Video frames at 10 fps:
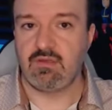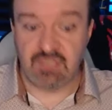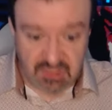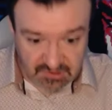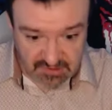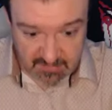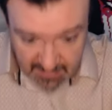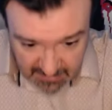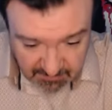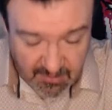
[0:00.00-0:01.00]
Did you see
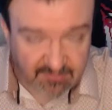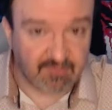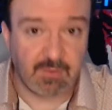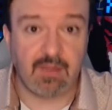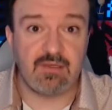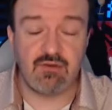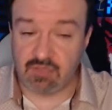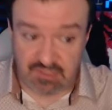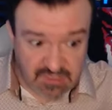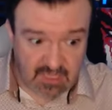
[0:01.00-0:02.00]
me? Press the button. You
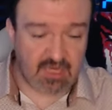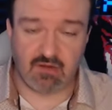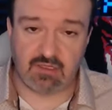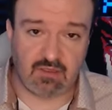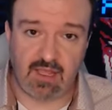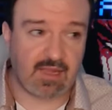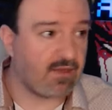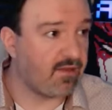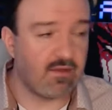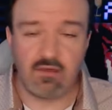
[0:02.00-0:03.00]
could see, you hear the click
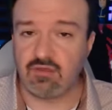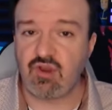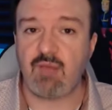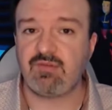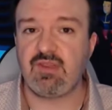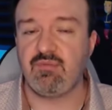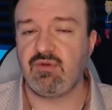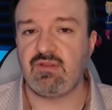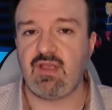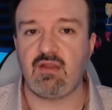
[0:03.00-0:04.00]
drops the
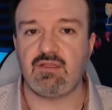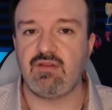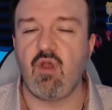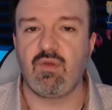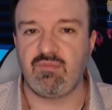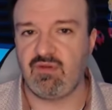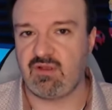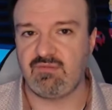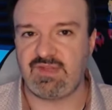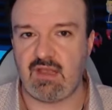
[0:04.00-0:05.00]
input entirely. No input
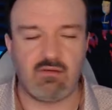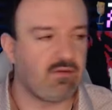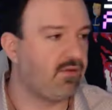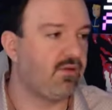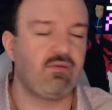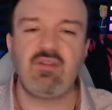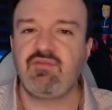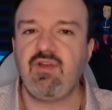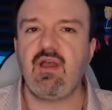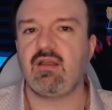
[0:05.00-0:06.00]
comes out. What the
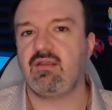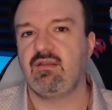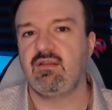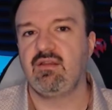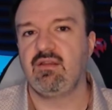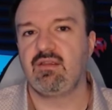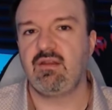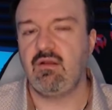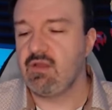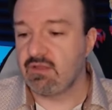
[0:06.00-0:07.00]
fuck?
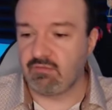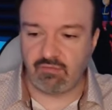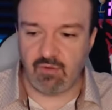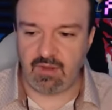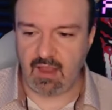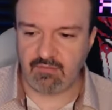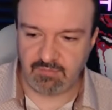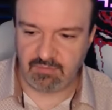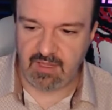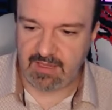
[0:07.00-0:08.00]
You know, there was one guy I
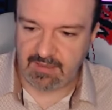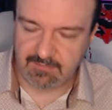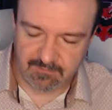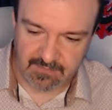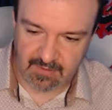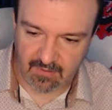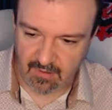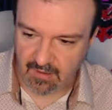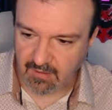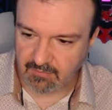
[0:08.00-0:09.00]
was playing.
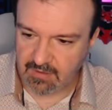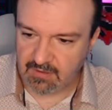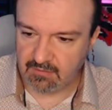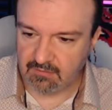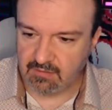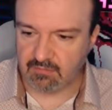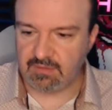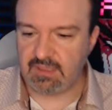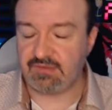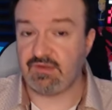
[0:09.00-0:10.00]
Um,
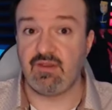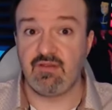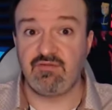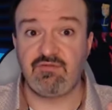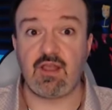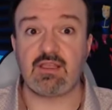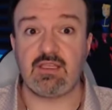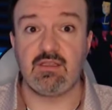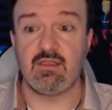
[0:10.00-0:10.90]
literally it says fight,